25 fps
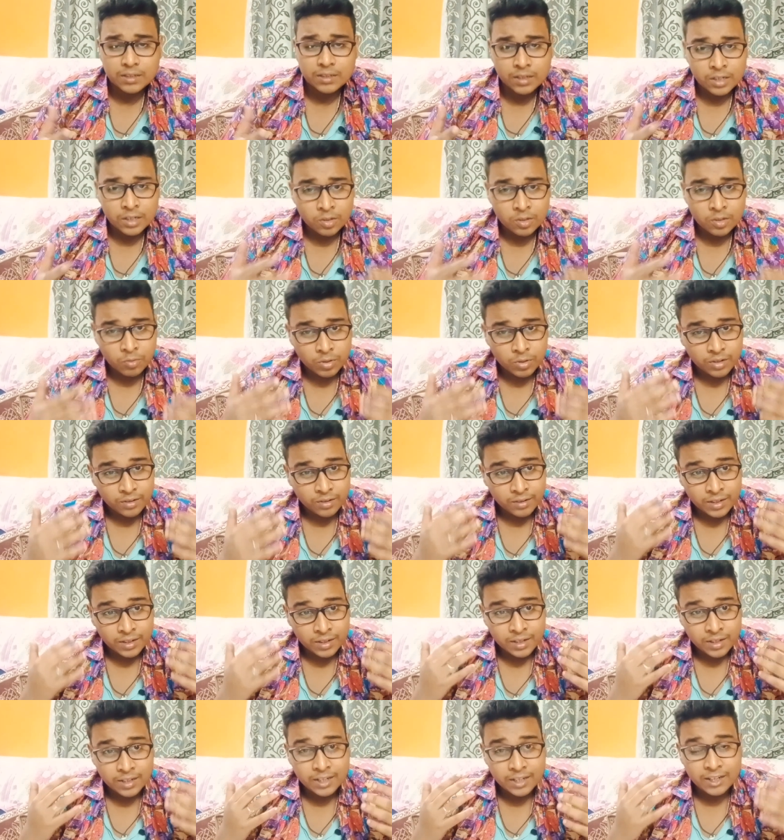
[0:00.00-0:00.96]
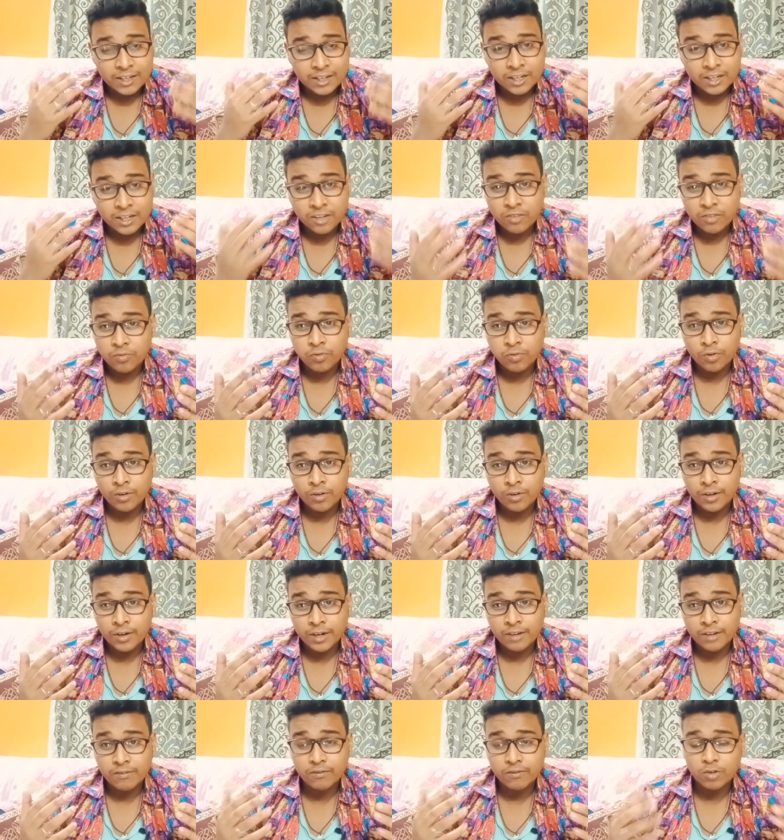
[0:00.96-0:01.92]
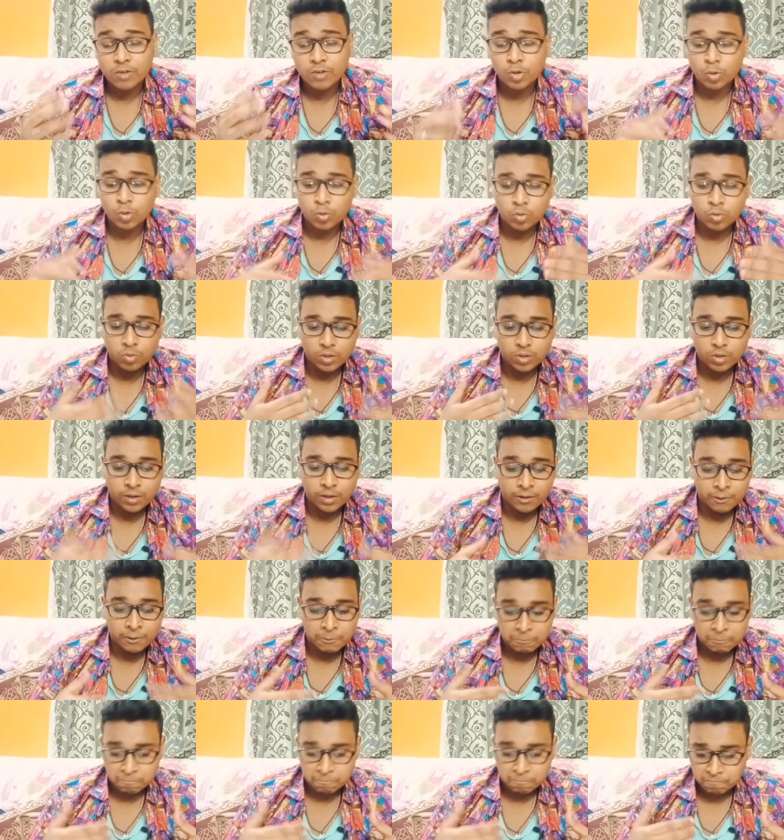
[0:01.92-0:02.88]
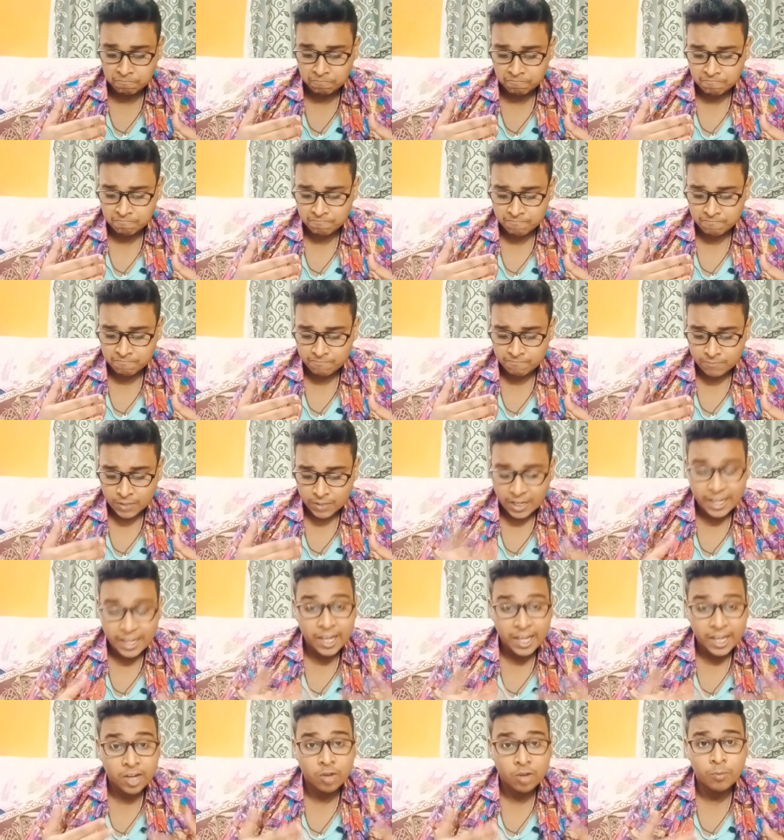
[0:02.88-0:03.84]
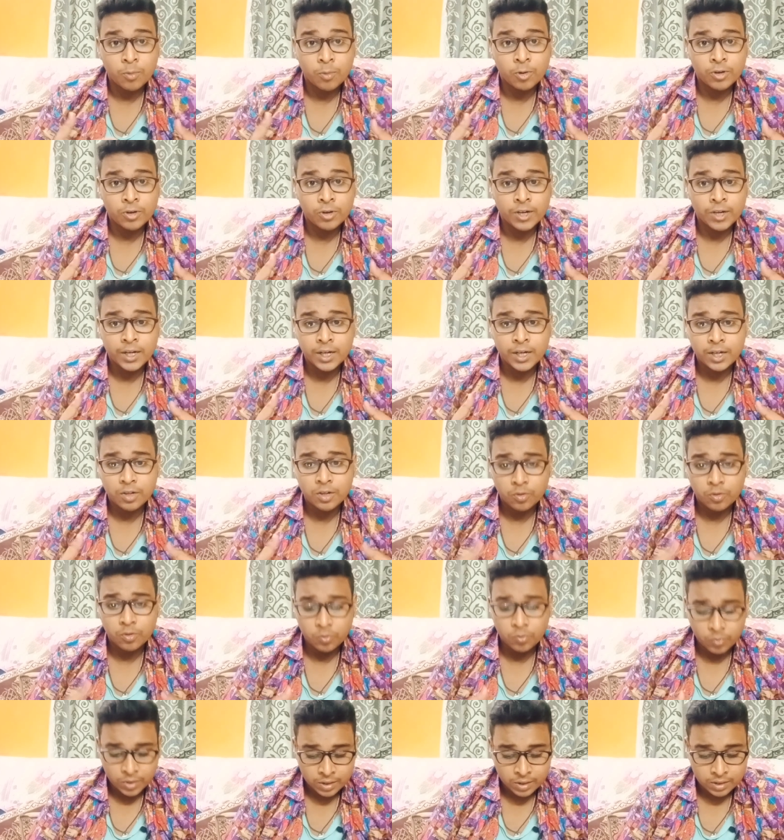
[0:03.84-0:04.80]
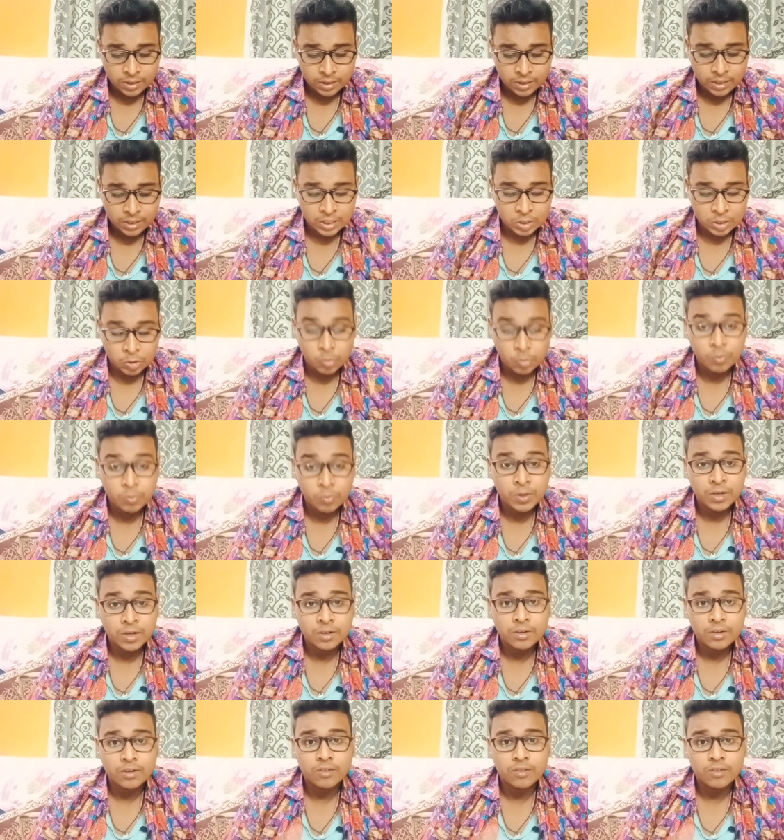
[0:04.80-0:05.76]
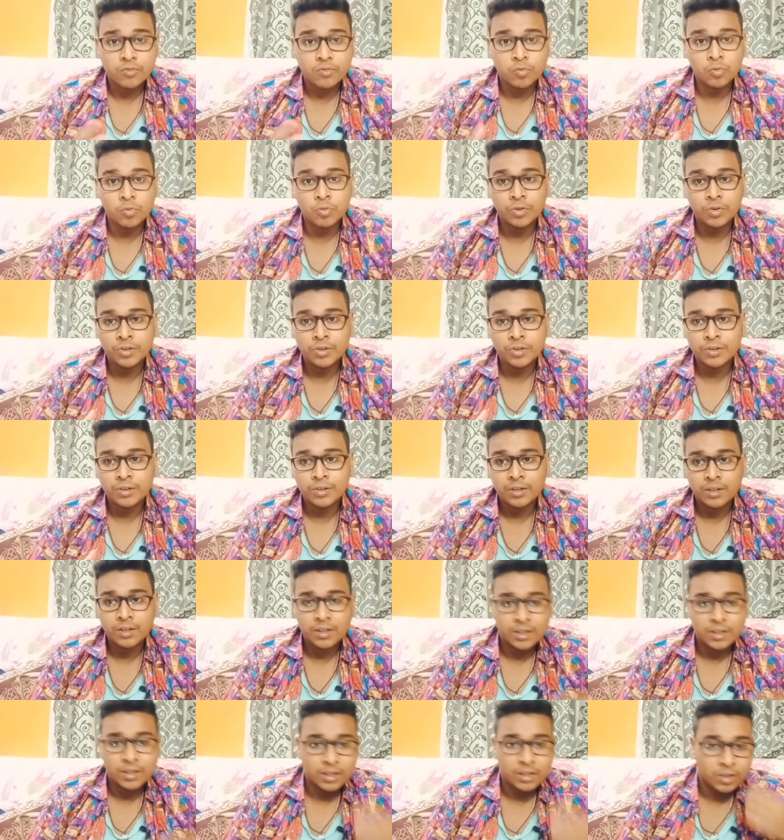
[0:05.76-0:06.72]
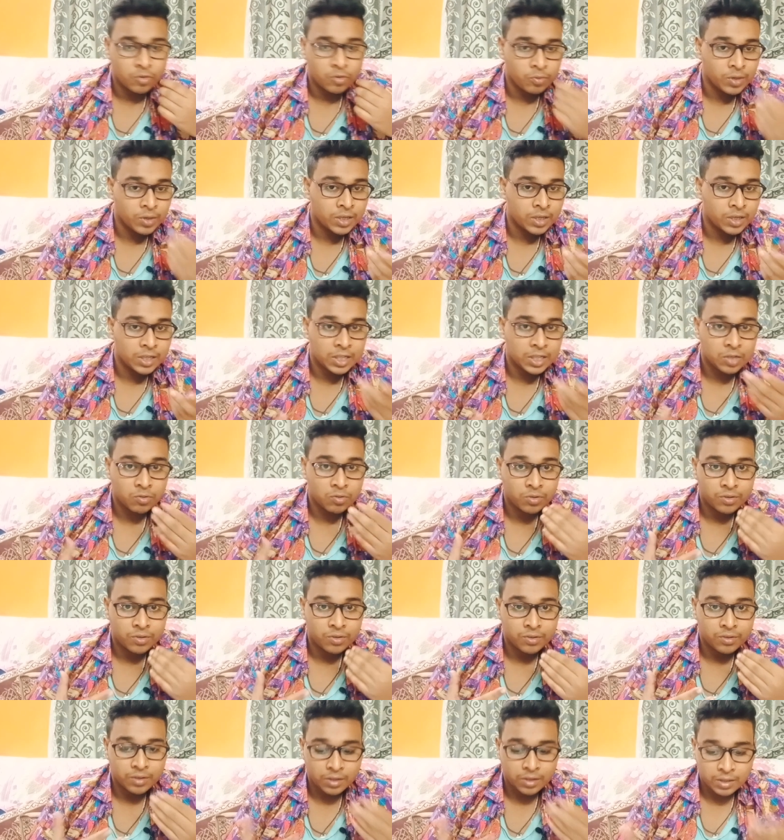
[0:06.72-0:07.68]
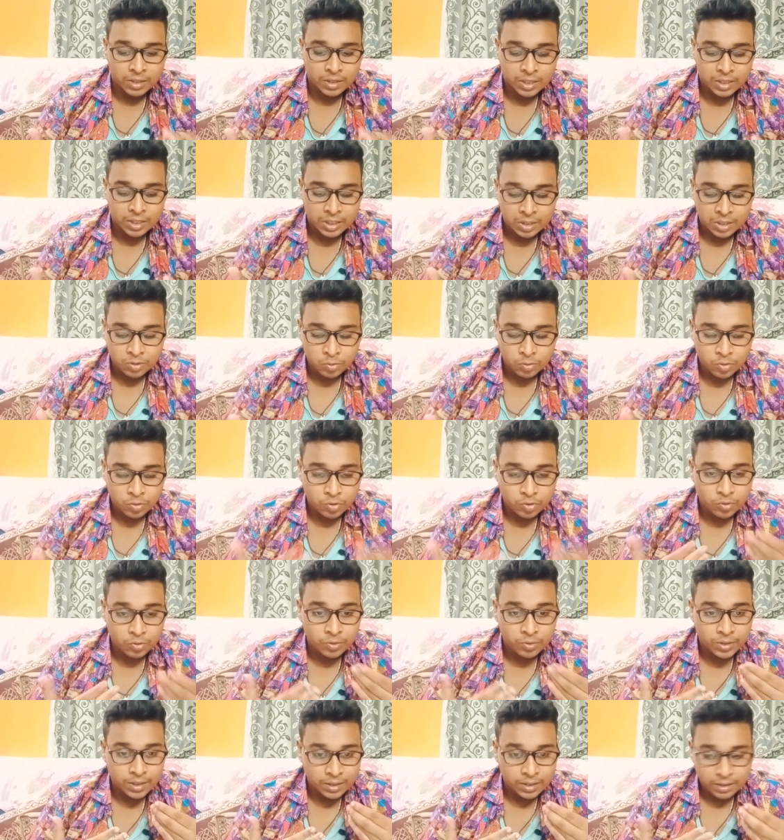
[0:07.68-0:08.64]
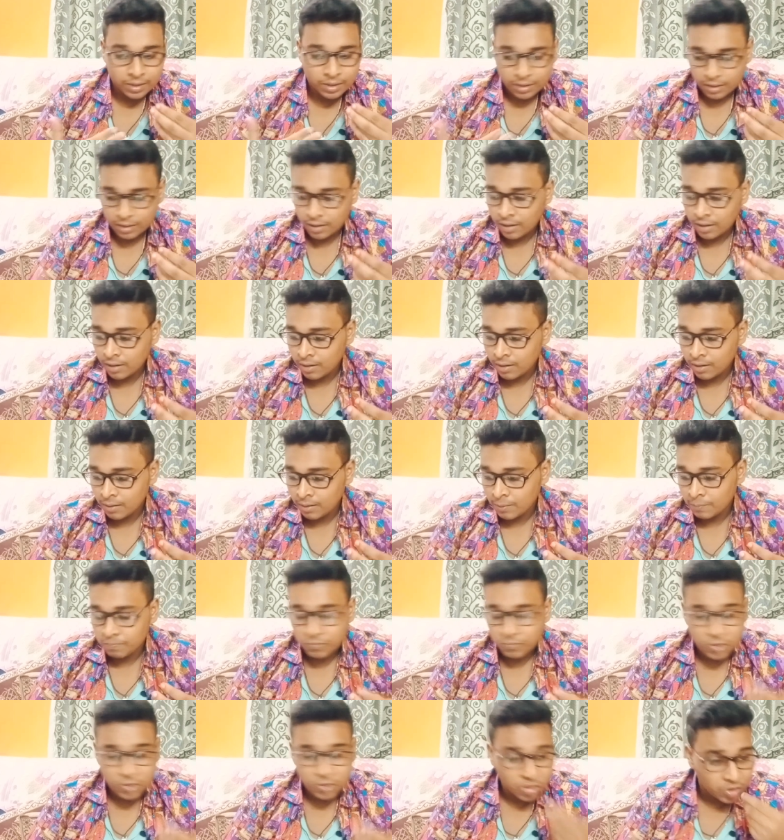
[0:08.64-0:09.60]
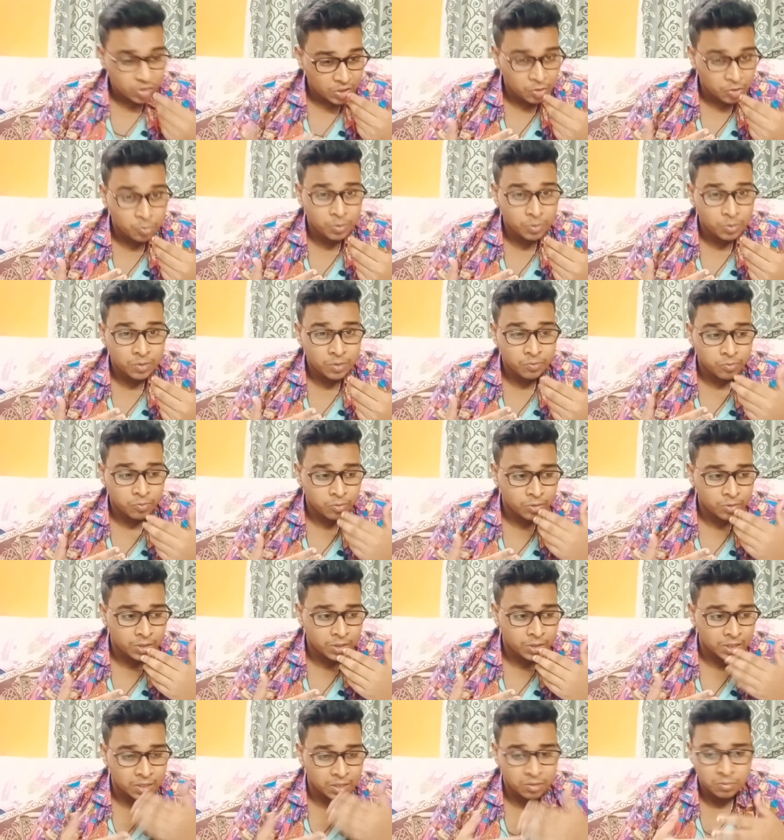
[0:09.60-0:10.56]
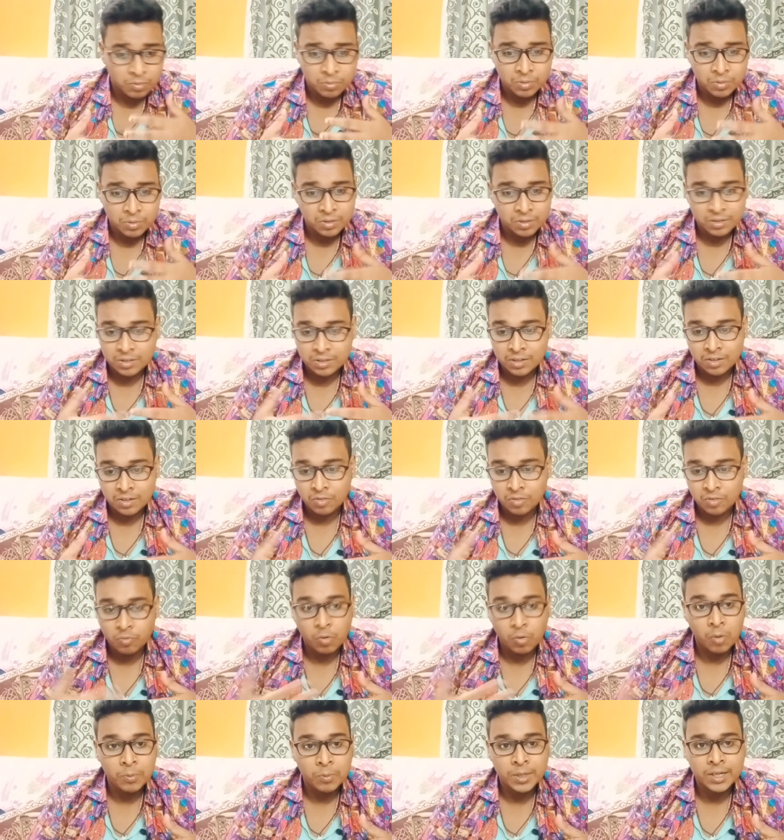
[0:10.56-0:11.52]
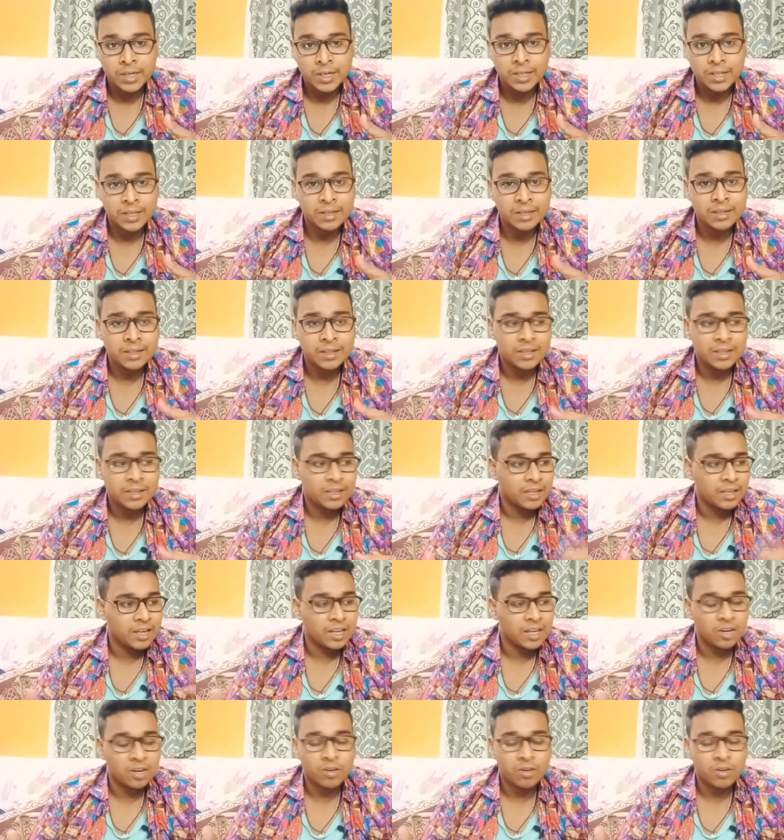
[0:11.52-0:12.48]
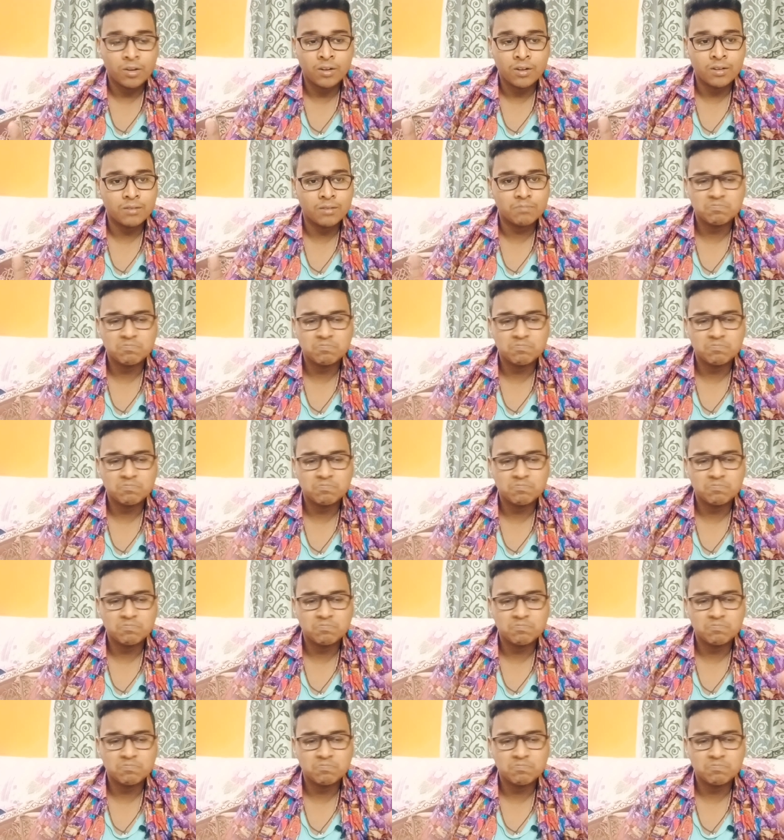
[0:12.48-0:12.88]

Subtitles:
it was really tough for him to accommodate with the human foods. When he used to eat human food, he was just vomiting and all.